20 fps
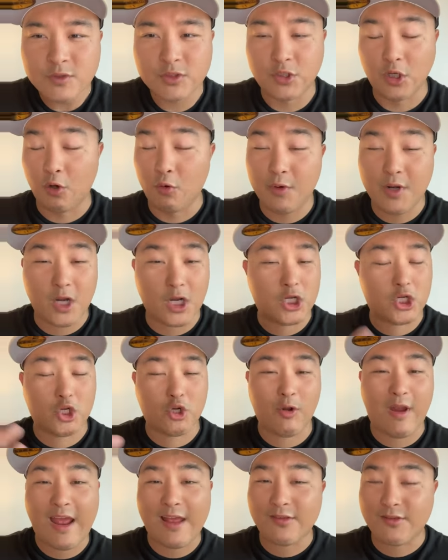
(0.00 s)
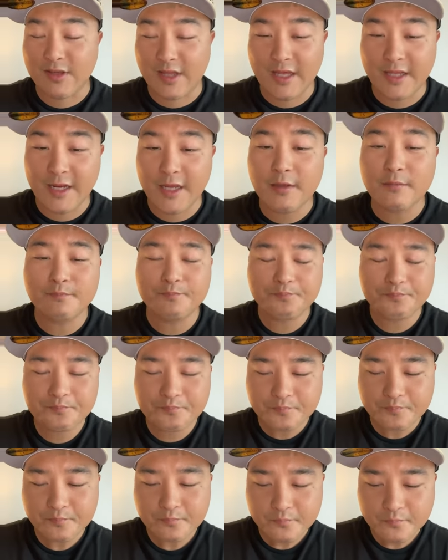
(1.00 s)
So we are translating
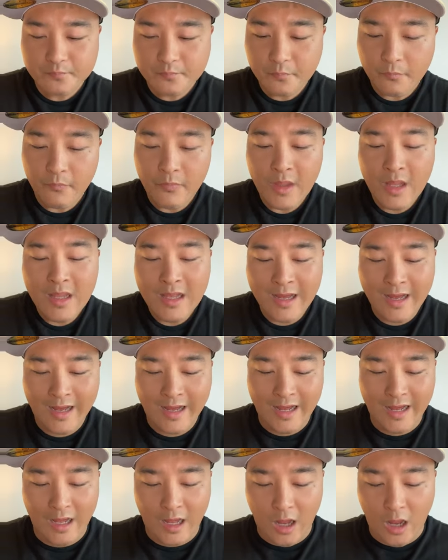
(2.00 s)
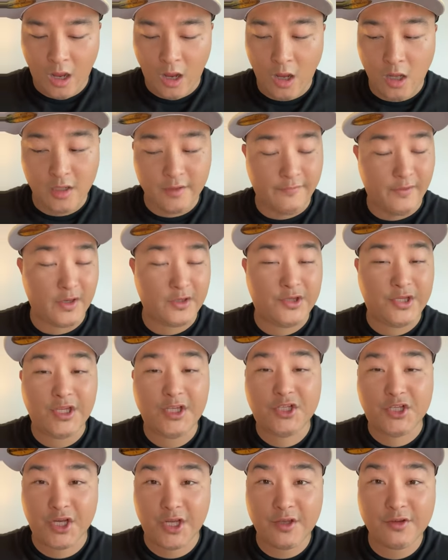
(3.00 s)
uh, all of our
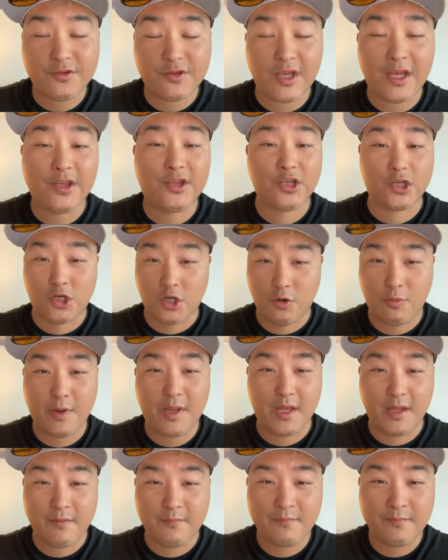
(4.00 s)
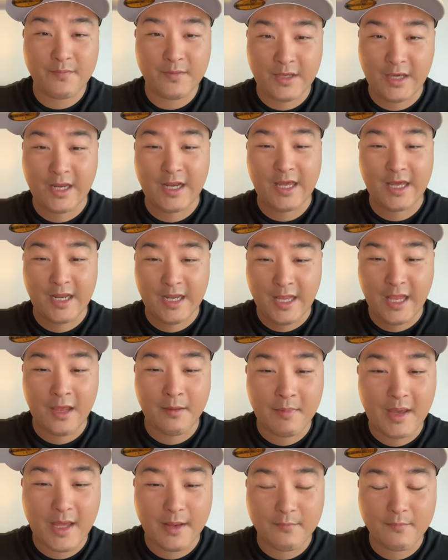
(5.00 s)
teachings into Korean. Can I get an
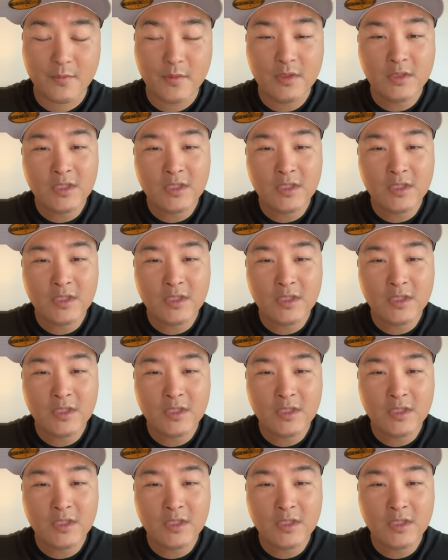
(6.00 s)
amen?